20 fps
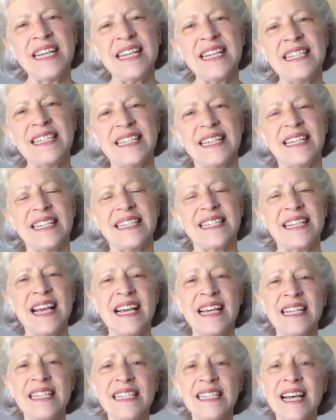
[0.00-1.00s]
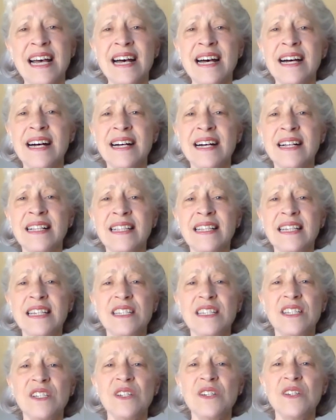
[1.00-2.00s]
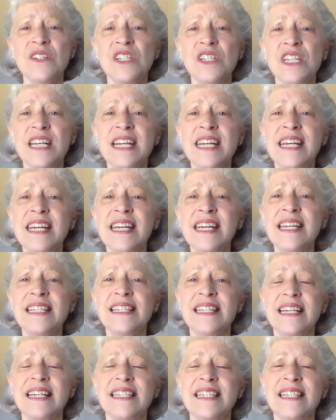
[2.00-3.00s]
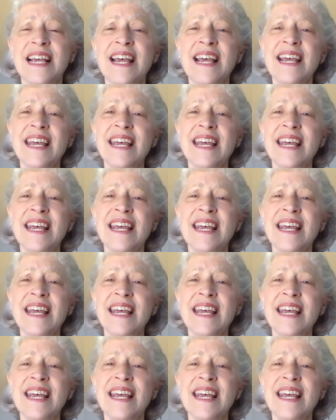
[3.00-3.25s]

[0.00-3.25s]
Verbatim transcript: Says, Tell it to Jesus.